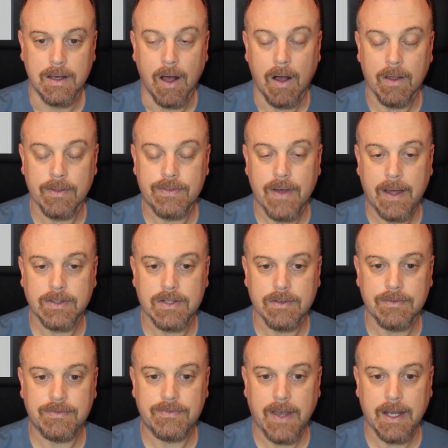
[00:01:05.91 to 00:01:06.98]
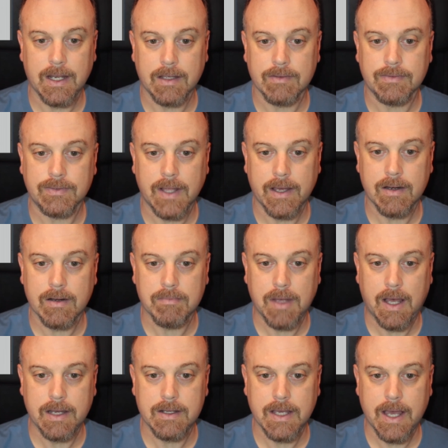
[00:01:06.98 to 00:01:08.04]
All thoughts of fighting fled her
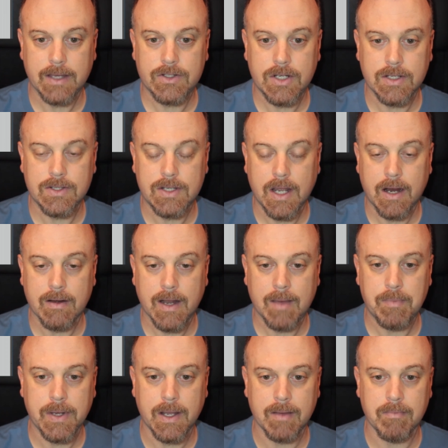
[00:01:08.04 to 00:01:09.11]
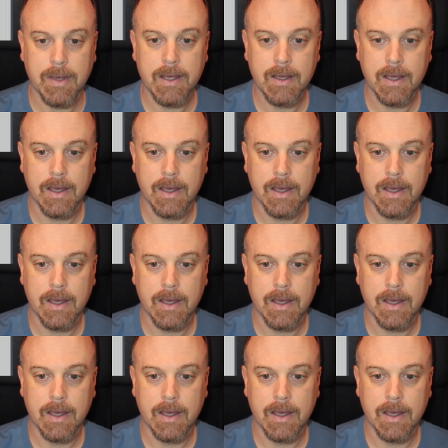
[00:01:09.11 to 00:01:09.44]
body as she stared up at him.